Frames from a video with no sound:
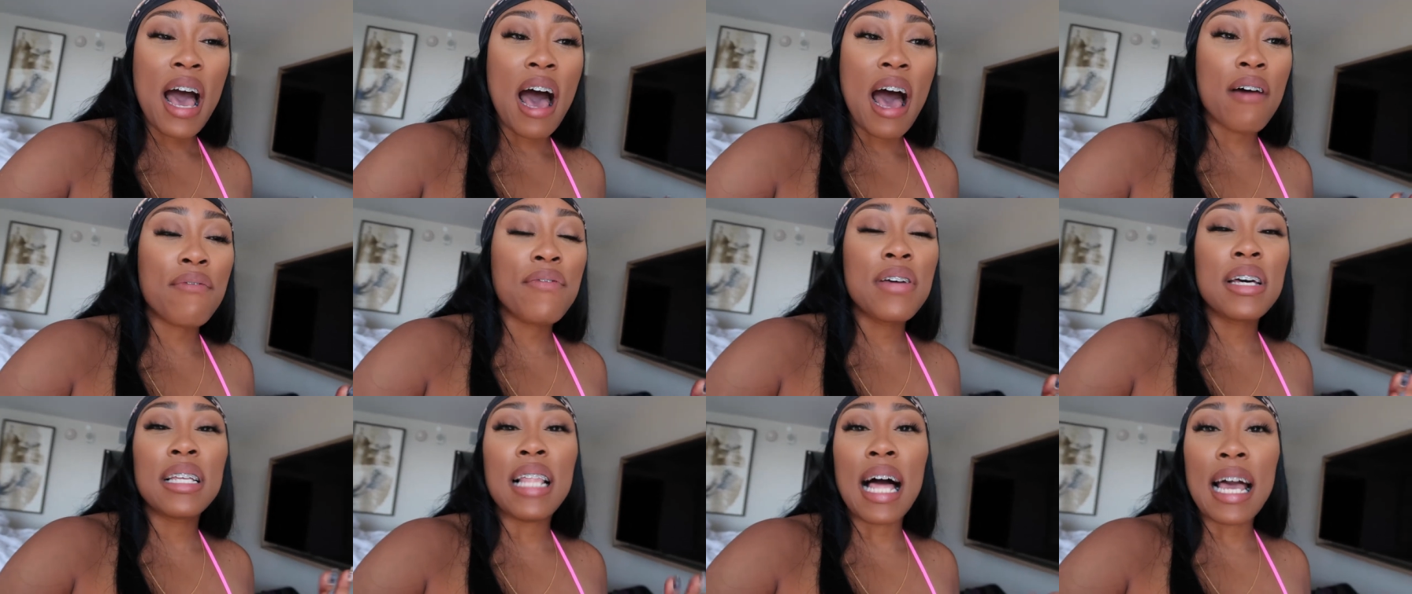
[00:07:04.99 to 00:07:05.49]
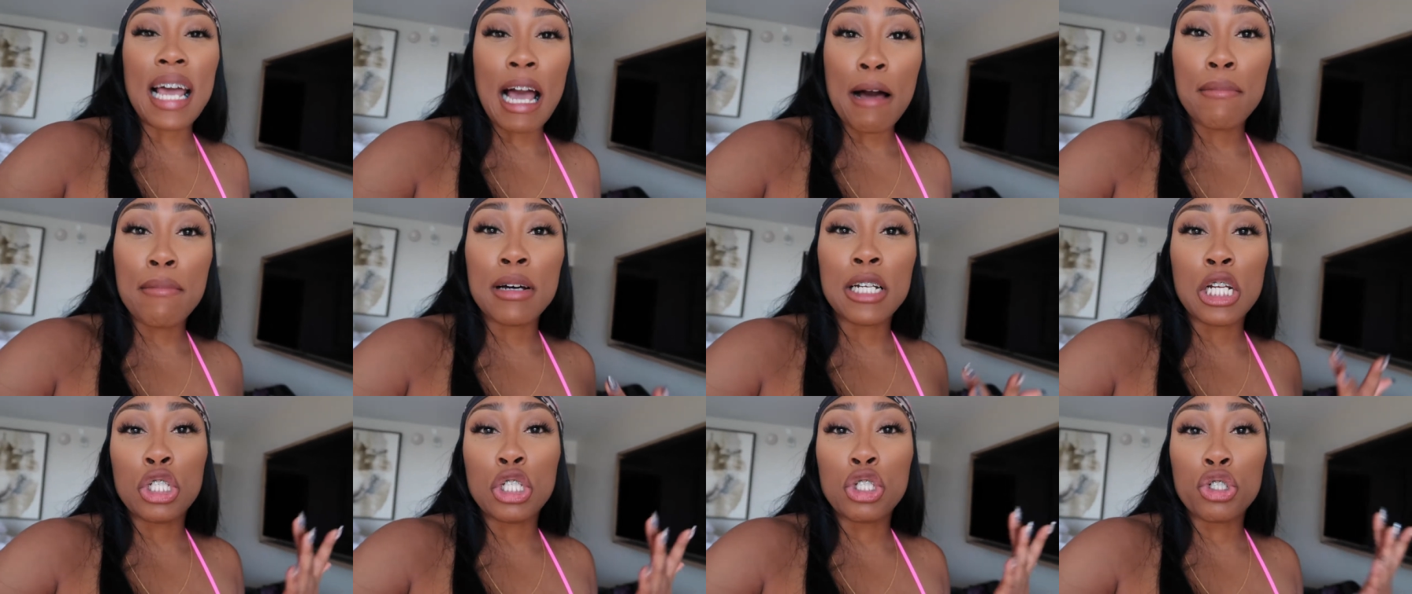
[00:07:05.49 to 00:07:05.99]
I feel like I'm
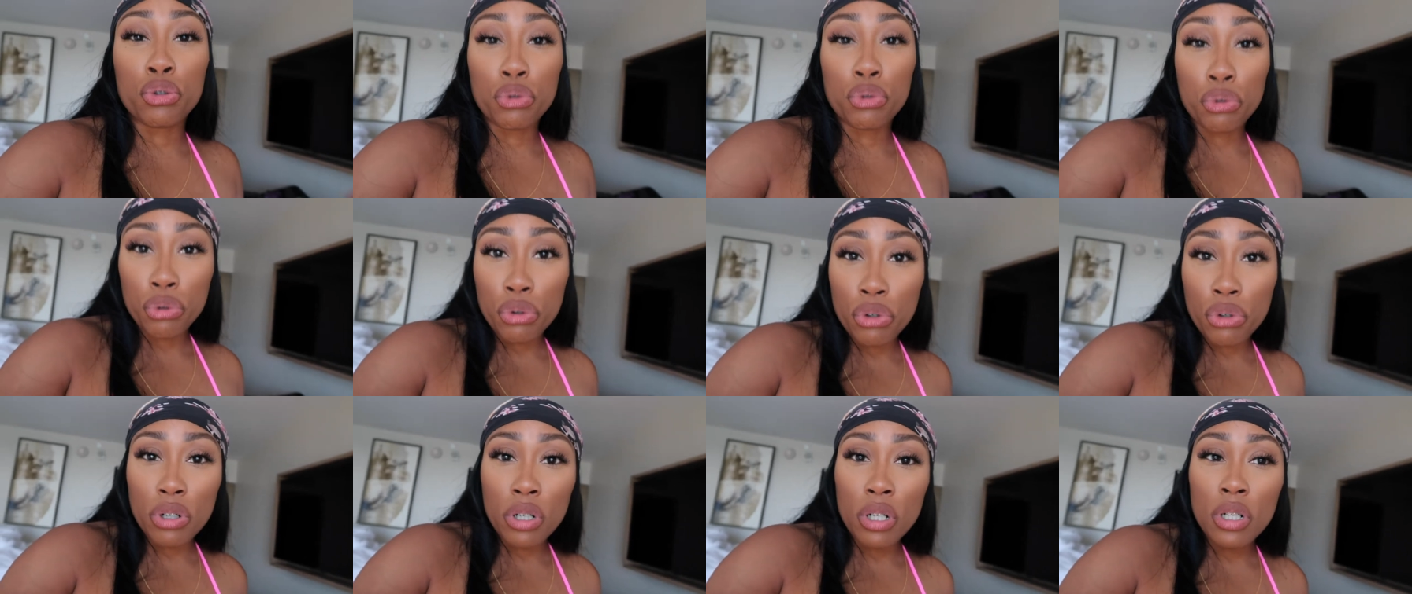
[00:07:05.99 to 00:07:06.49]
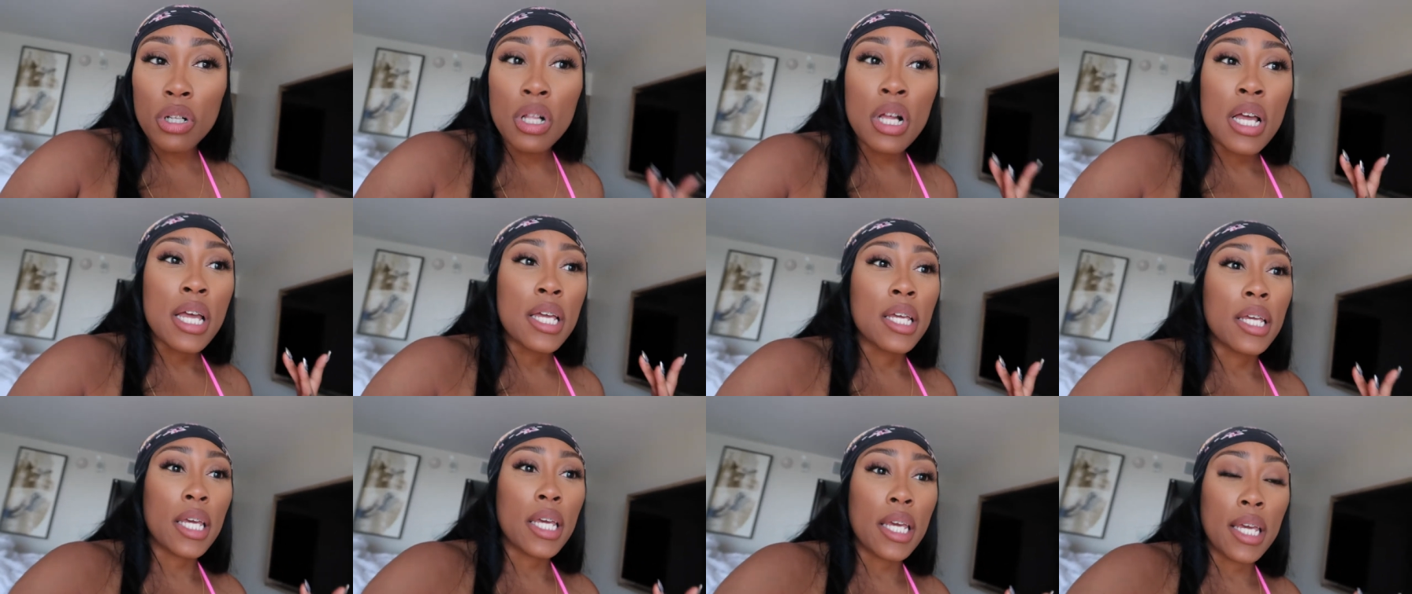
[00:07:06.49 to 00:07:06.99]
gonna drool
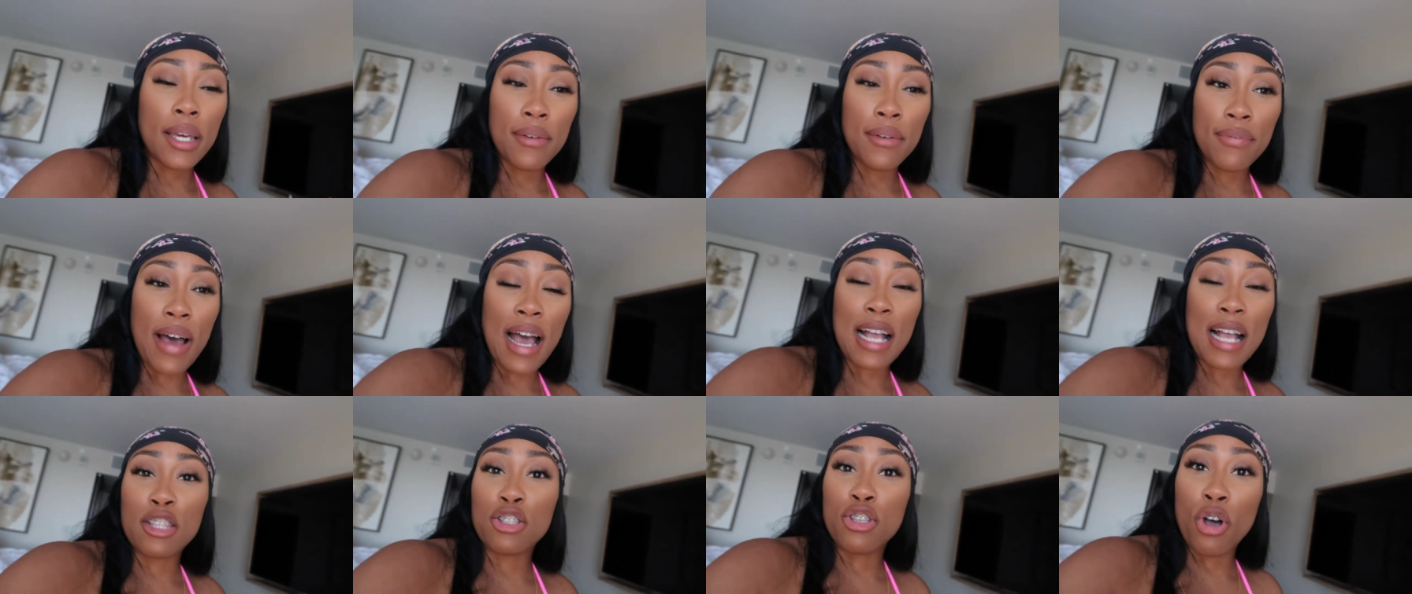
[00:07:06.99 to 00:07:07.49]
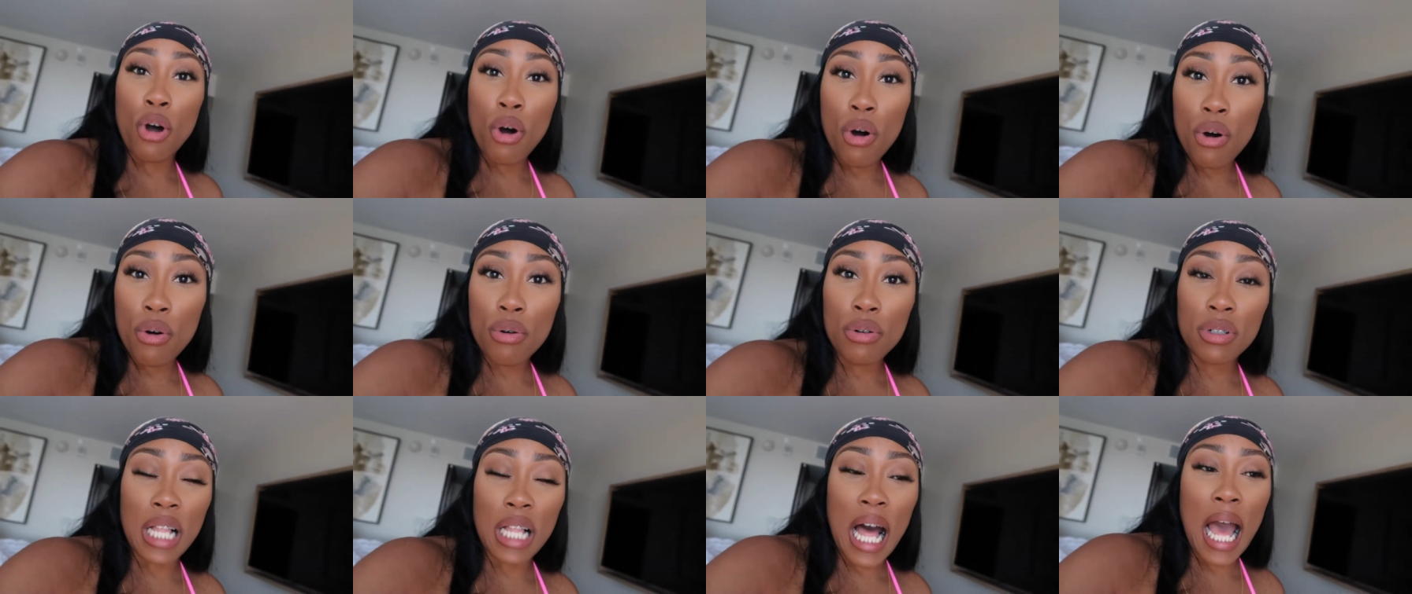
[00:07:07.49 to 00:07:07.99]
if I don't,